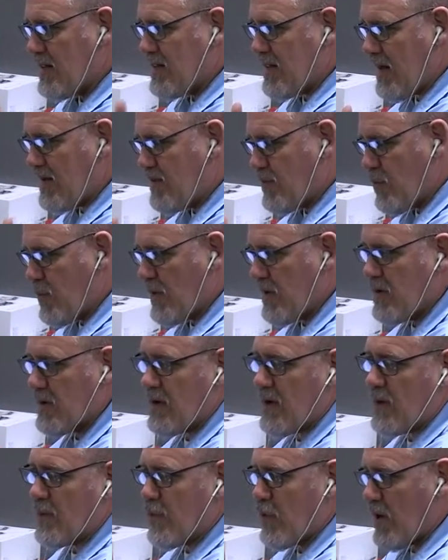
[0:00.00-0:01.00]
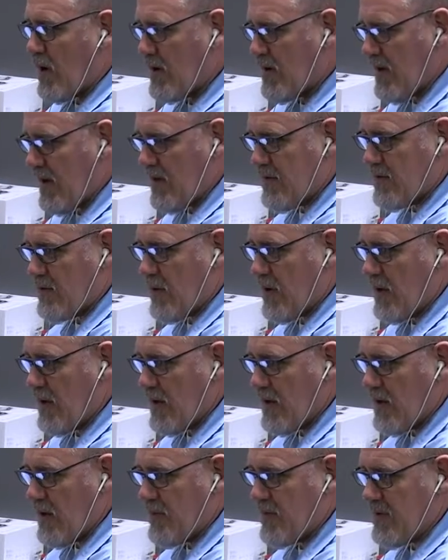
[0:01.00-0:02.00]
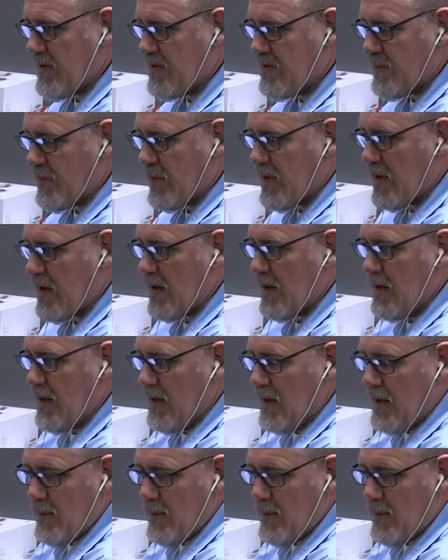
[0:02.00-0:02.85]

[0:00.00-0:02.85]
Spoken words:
that's where our broadcast writing comes into play,